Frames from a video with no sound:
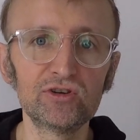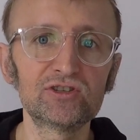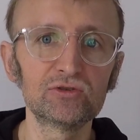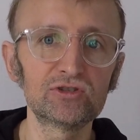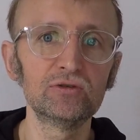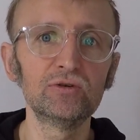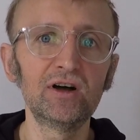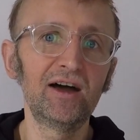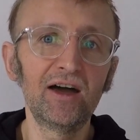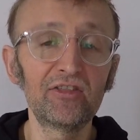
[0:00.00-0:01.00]
So
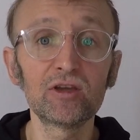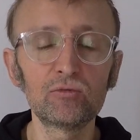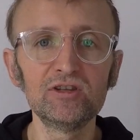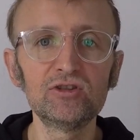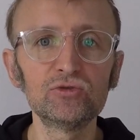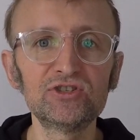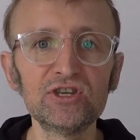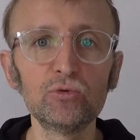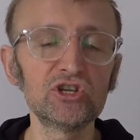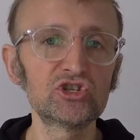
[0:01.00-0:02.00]
I think we need to
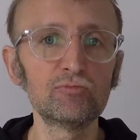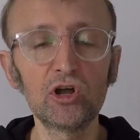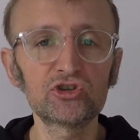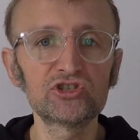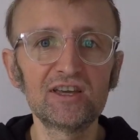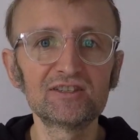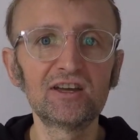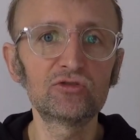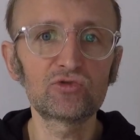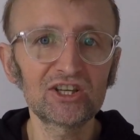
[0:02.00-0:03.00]
see which blockchains
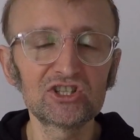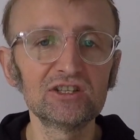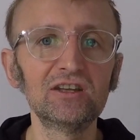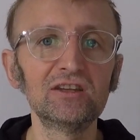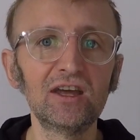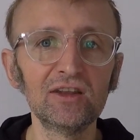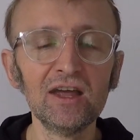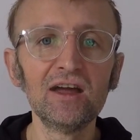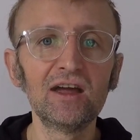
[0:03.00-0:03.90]
gain traction, and then